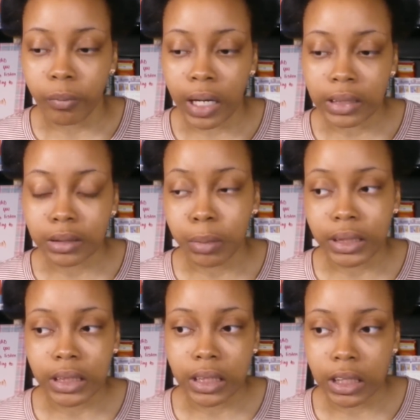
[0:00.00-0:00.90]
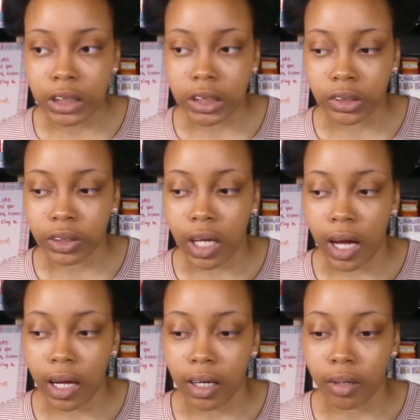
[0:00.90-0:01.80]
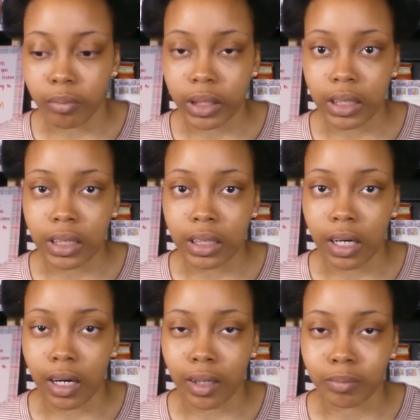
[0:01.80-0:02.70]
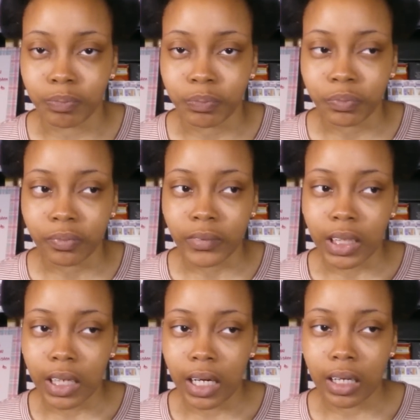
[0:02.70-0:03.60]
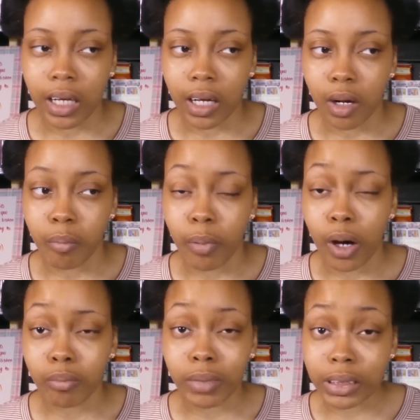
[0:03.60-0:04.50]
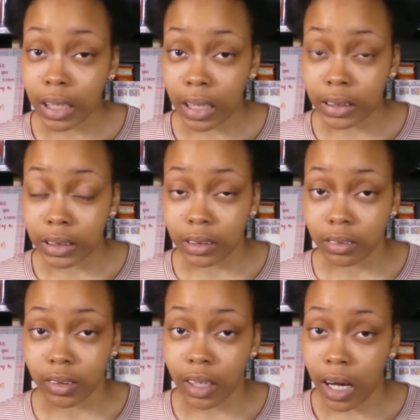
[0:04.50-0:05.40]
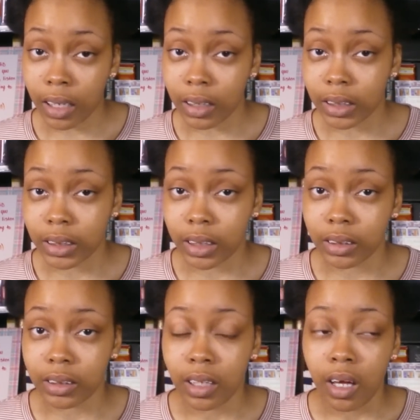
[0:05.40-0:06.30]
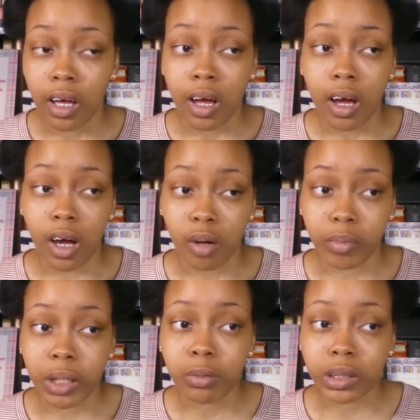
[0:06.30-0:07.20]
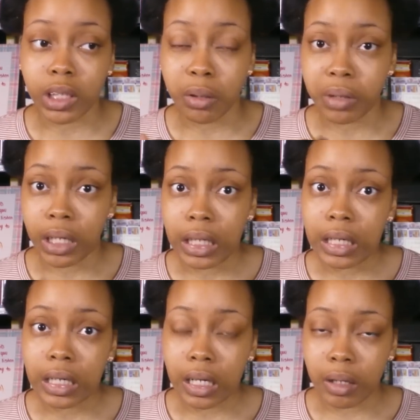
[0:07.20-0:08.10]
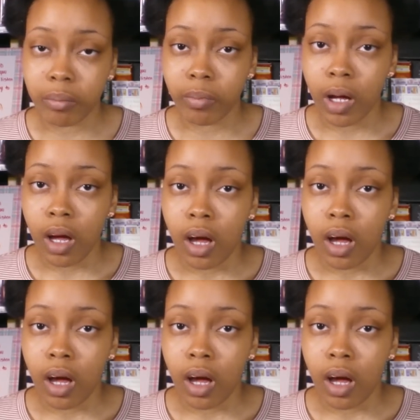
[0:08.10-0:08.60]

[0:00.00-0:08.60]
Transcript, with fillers: got into my teenage years, I completely um, kind of like compartmentalized God in a sense. Um, he was there when I needed him,